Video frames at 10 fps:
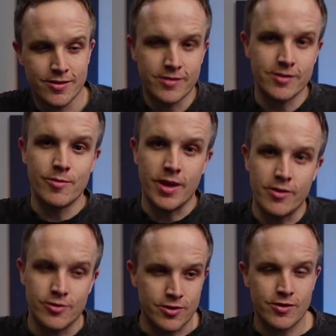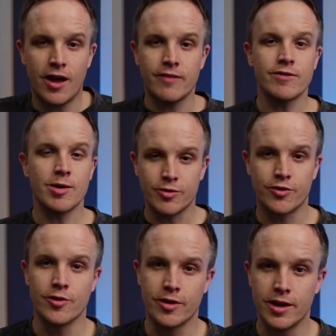Listen to me. There's a ton of
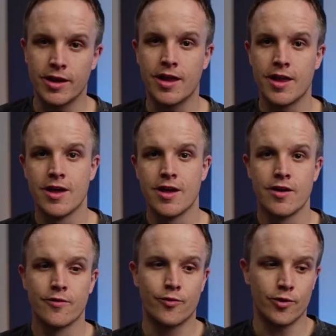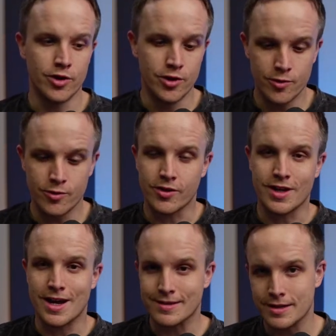opportunity for you as a
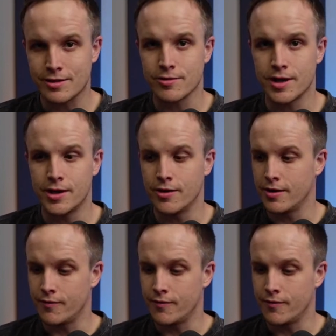content creator.